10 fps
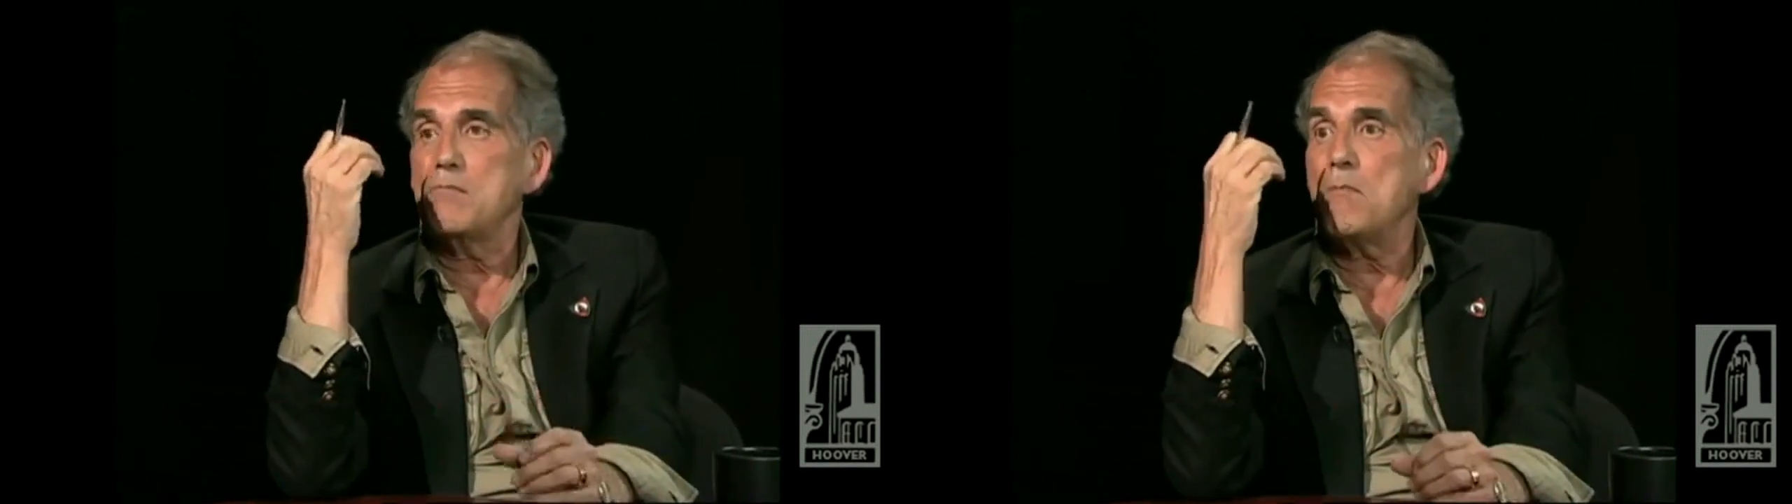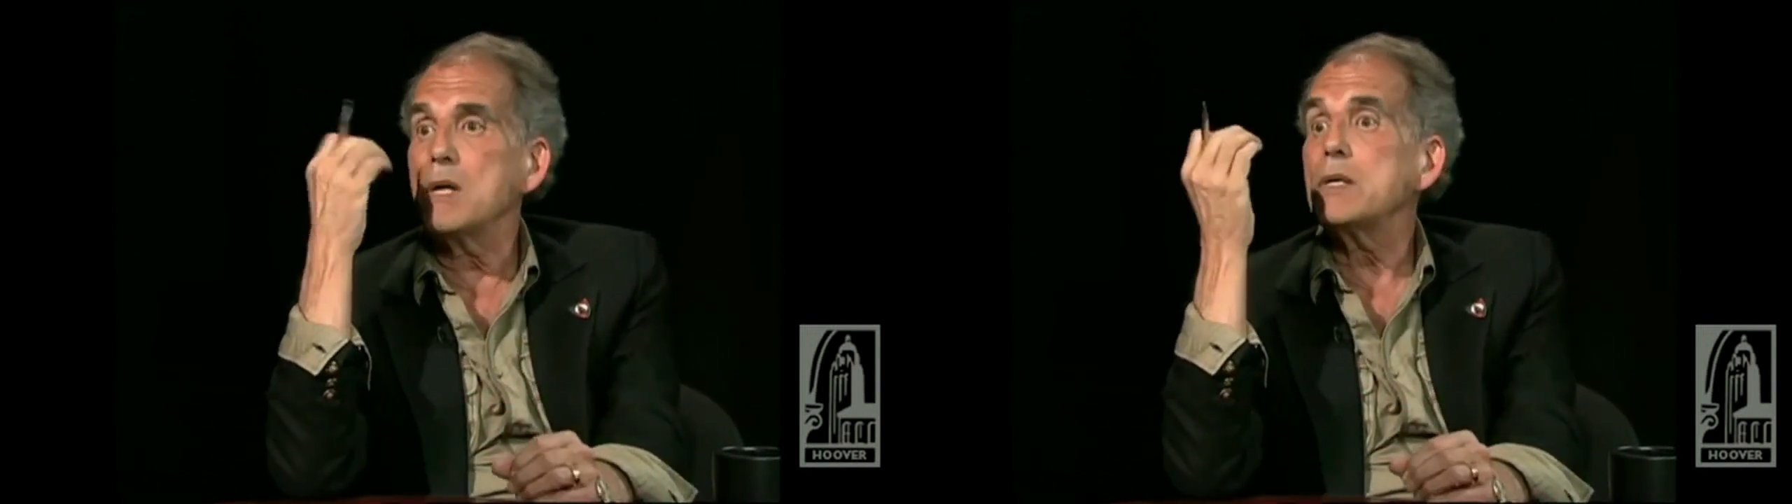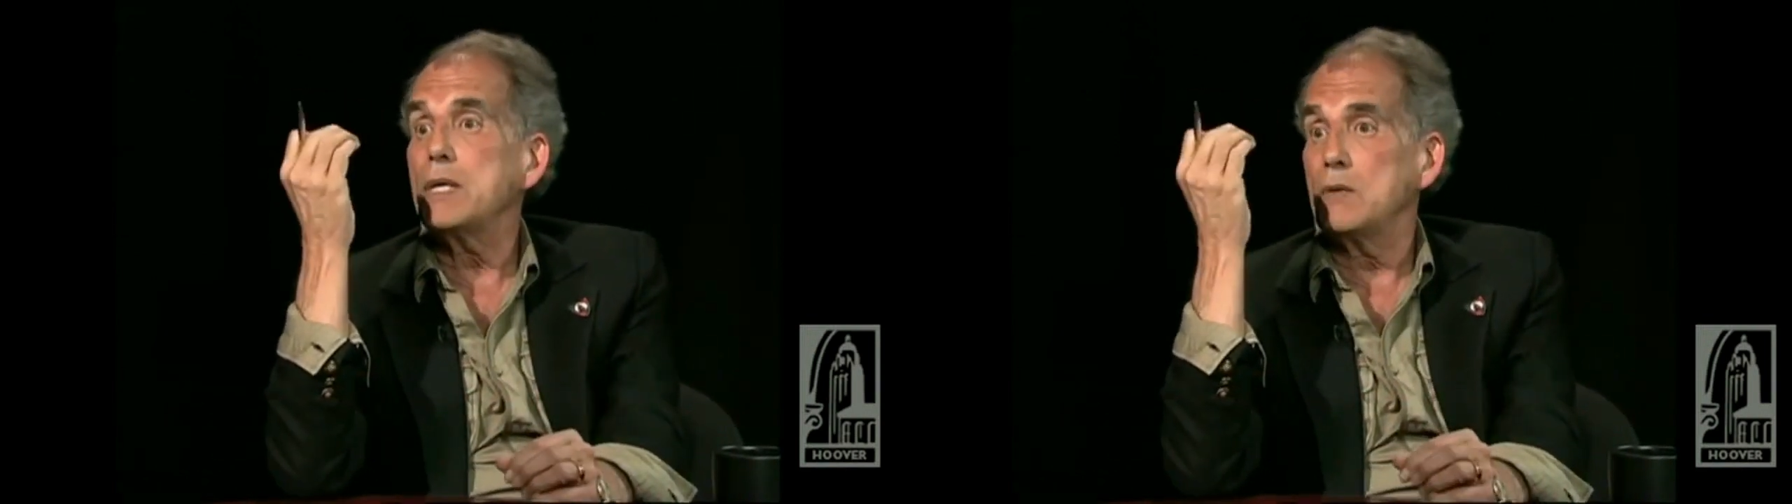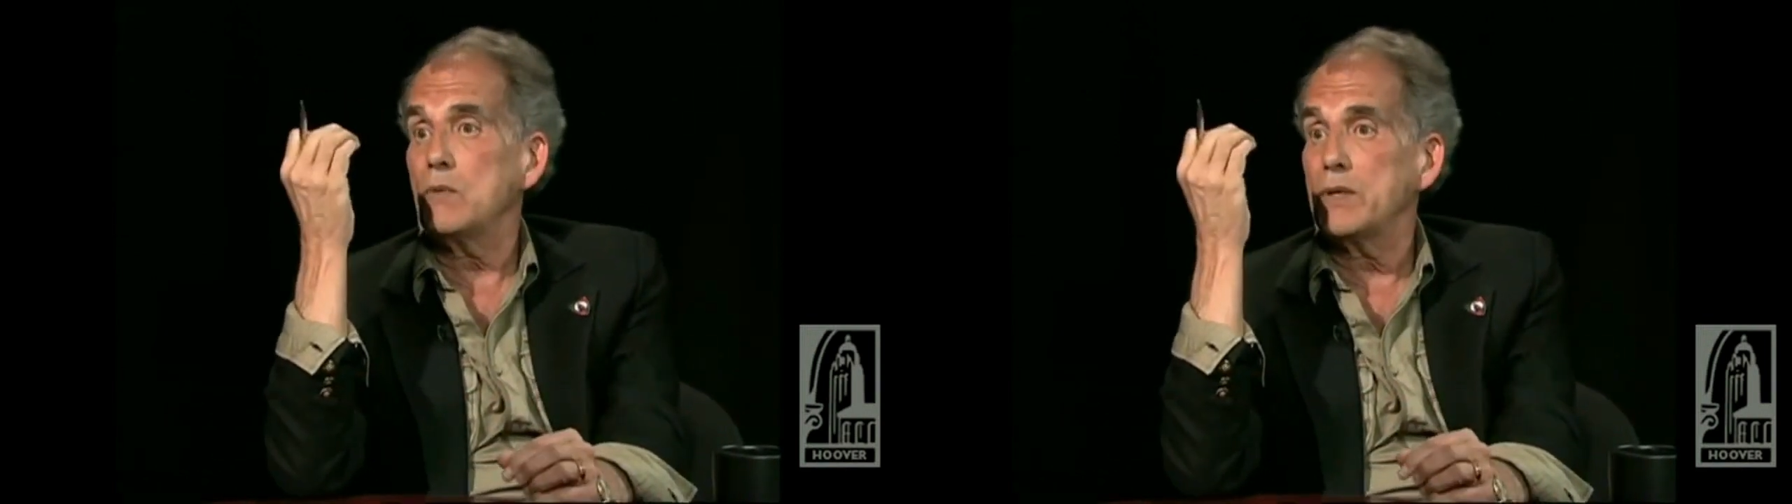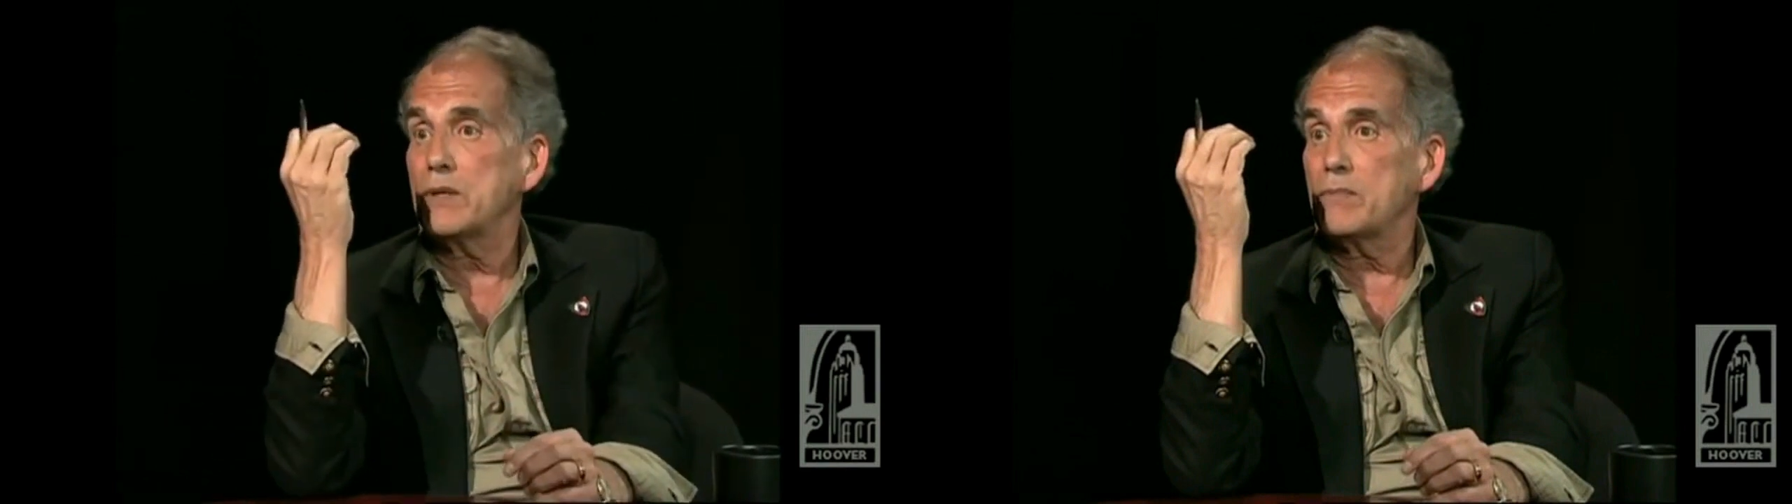monkeyed
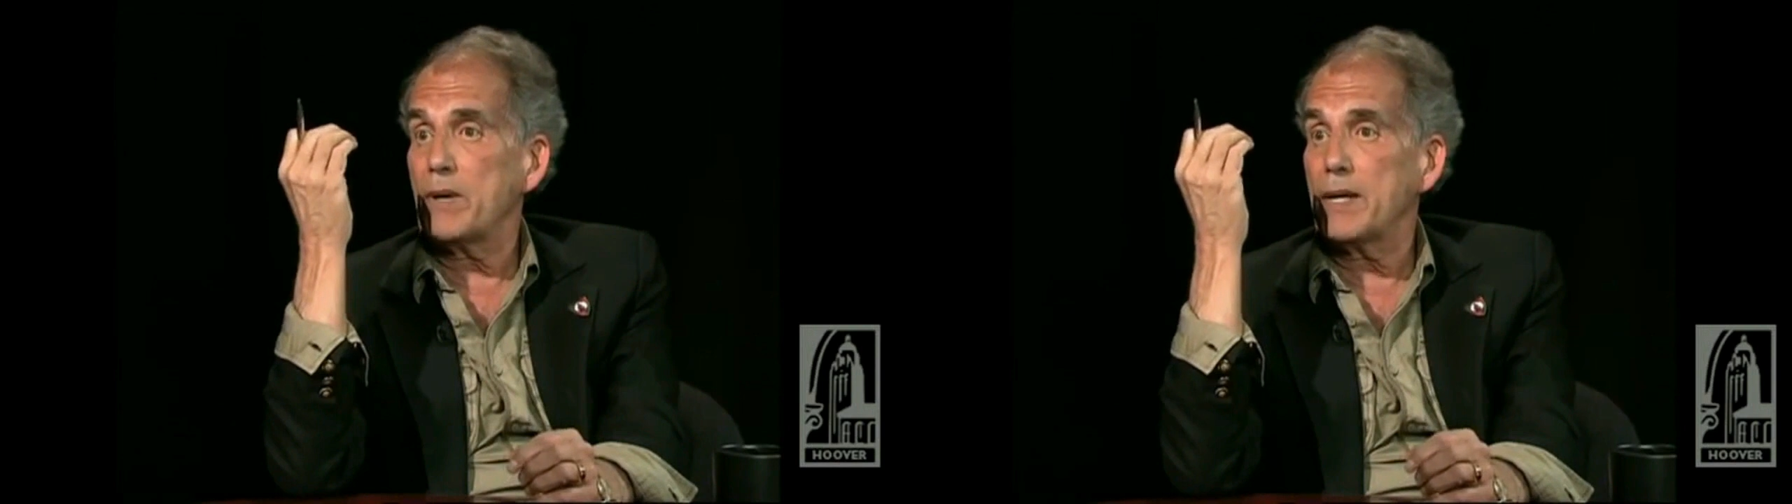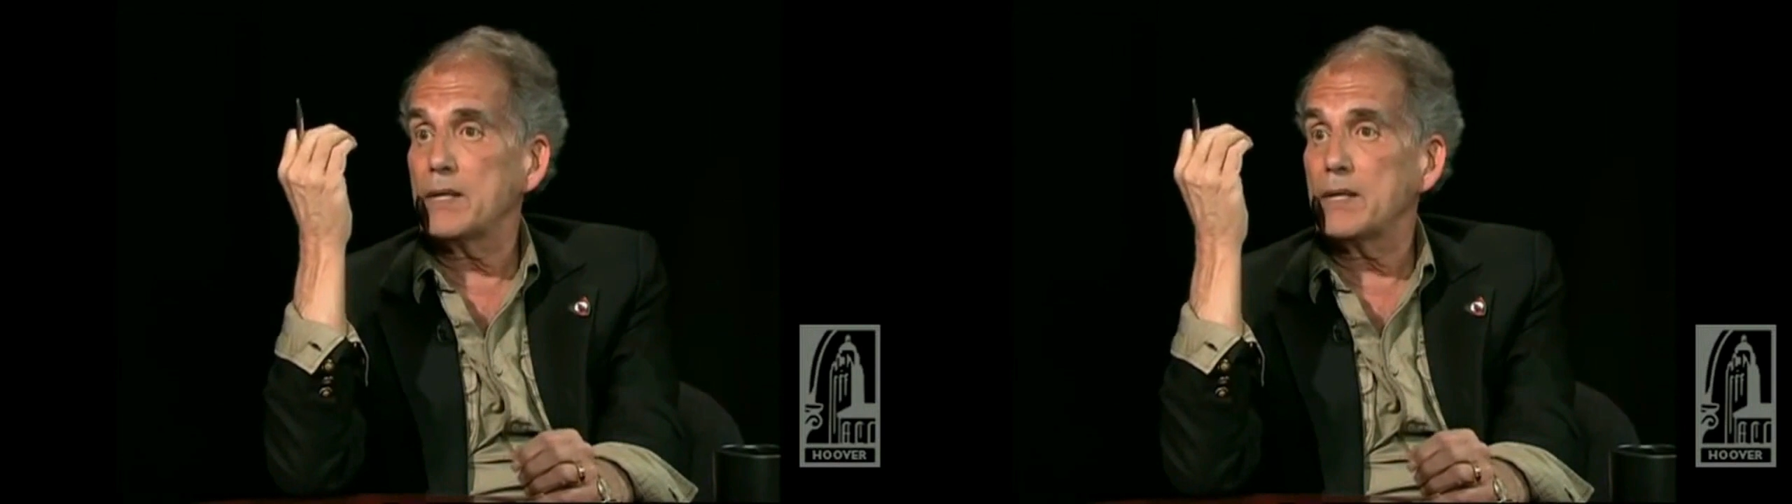with by